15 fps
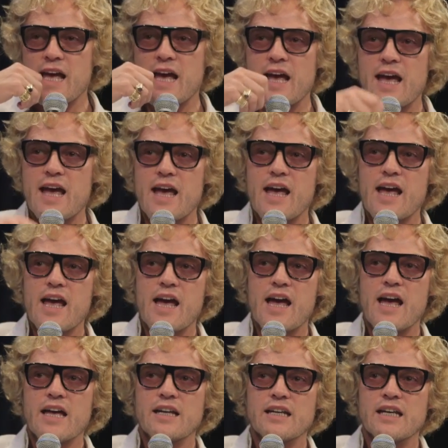
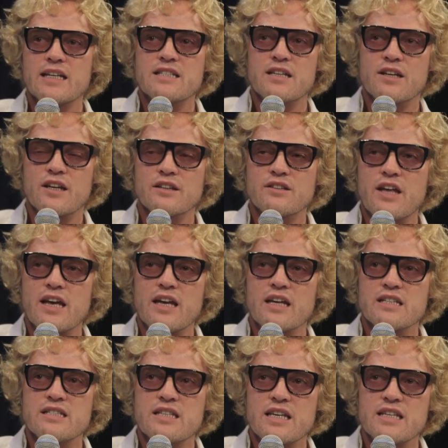and they
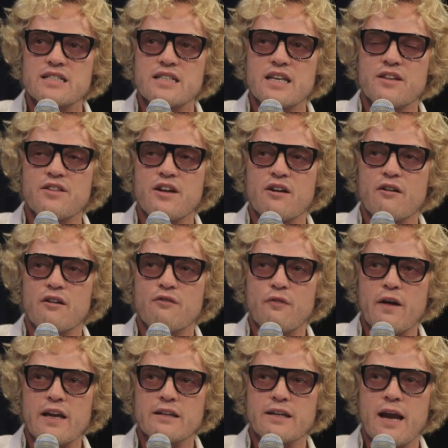exist, and they're a
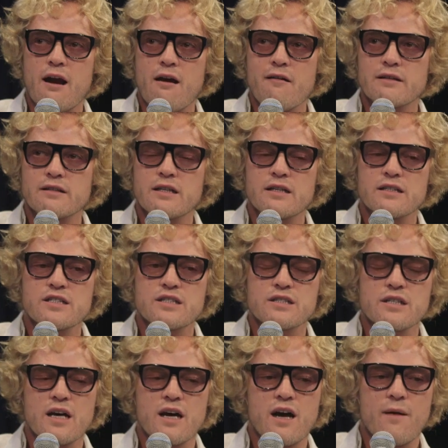great
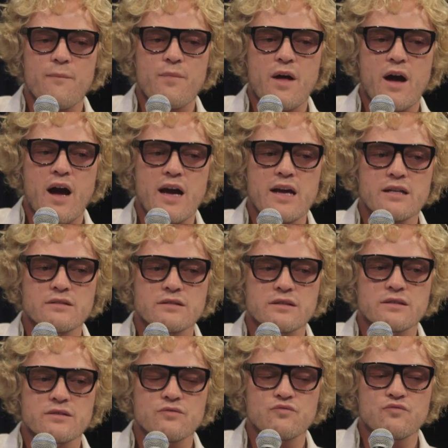heritage. I
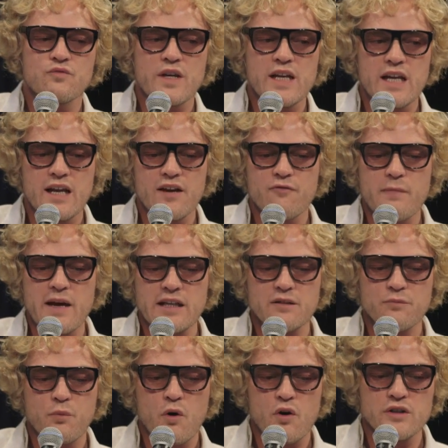really have made
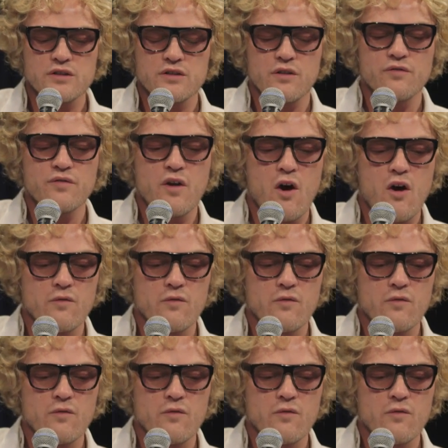a point of